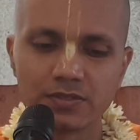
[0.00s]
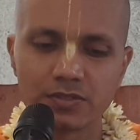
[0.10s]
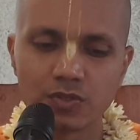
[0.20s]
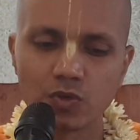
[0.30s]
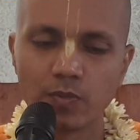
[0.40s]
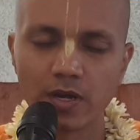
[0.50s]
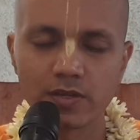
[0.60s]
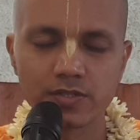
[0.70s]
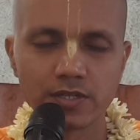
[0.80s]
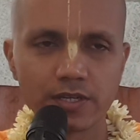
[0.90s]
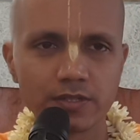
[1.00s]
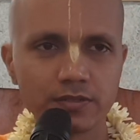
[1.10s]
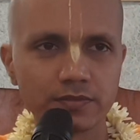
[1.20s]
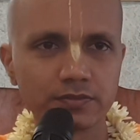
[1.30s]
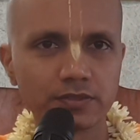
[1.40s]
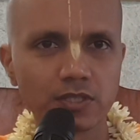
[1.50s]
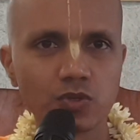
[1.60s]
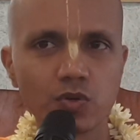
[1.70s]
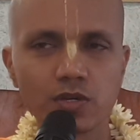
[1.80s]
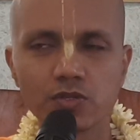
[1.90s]
So Kumaras are telling that
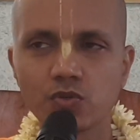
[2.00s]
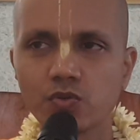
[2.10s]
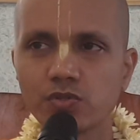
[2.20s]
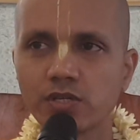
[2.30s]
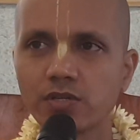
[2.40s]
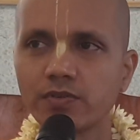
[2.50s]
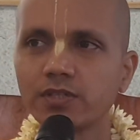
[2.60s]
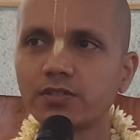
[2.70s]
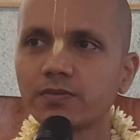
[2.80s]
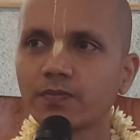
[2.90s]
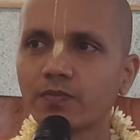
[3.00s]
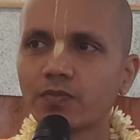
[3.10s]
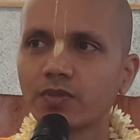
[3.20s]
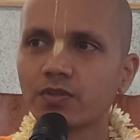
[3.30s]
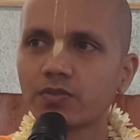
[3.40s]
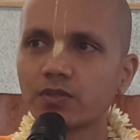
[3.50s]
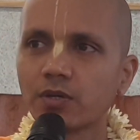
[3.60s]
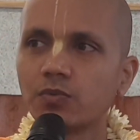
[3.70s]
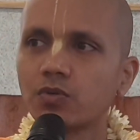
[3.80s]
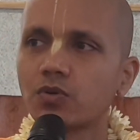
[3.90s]
don't associate with
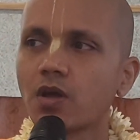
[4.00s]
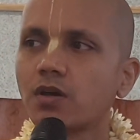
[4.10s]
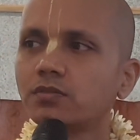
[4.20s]
tamoguna.